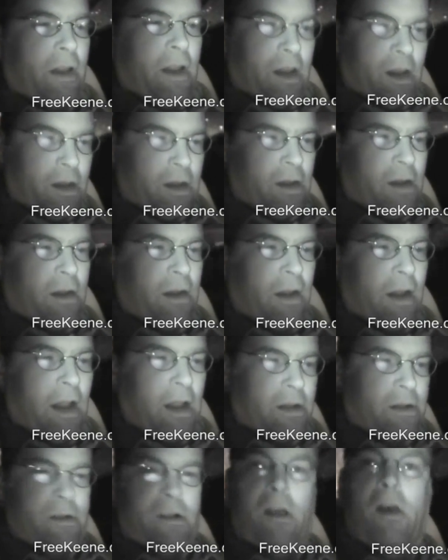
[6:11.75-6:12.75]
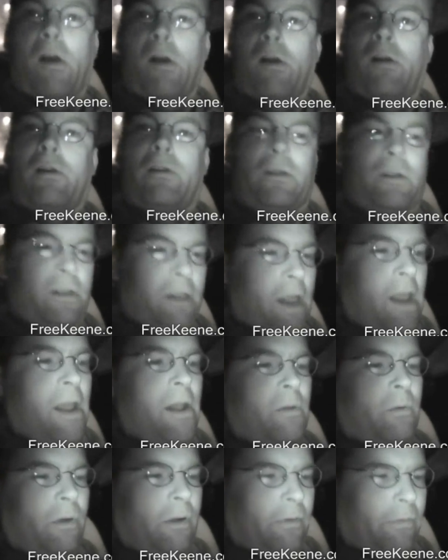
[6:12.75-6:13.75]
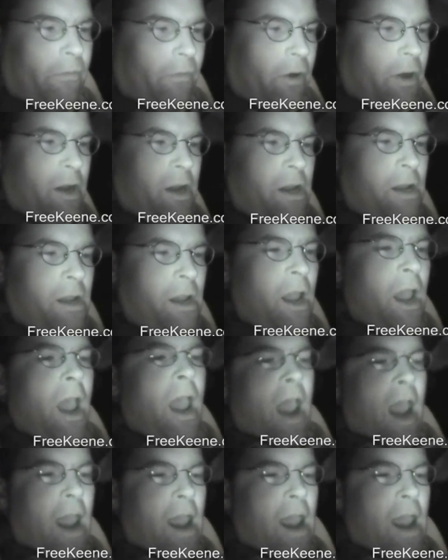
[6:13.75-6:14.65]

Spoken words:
thinking as though they were free,